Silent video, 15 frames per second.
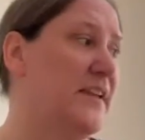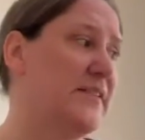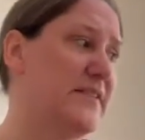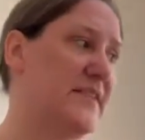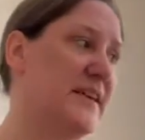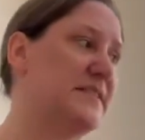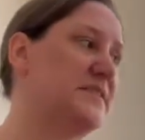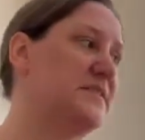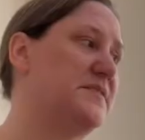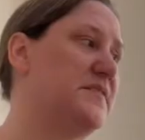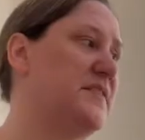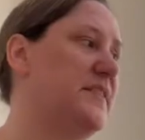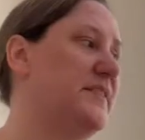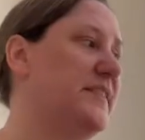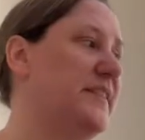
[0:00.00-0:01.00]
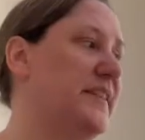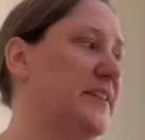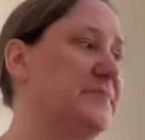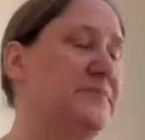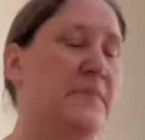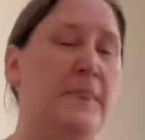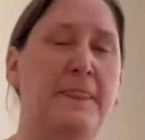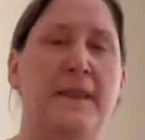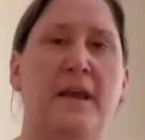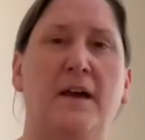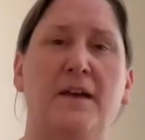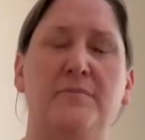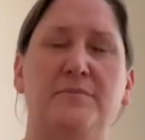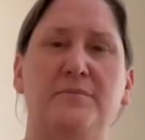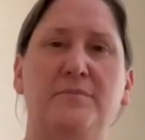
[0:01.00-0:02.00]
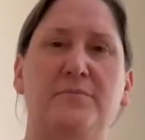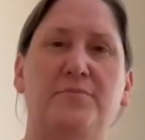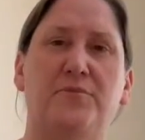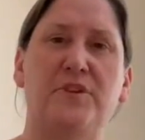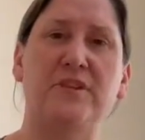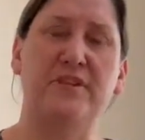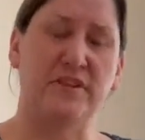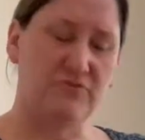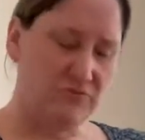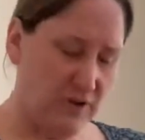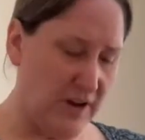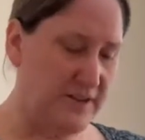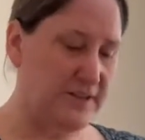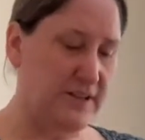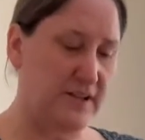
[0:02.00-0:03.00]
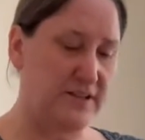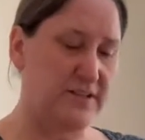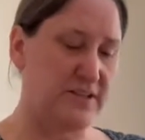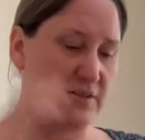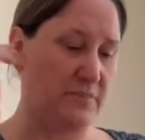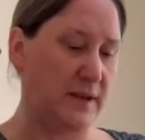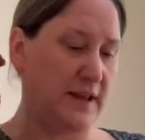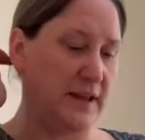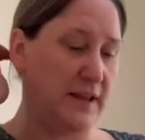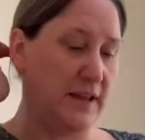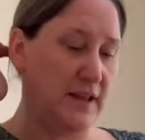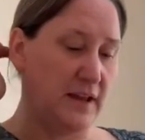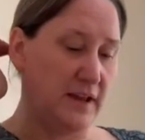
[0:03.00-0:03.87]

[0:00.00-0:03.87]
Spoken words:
So that's the first thing. Breathing right down into your belly.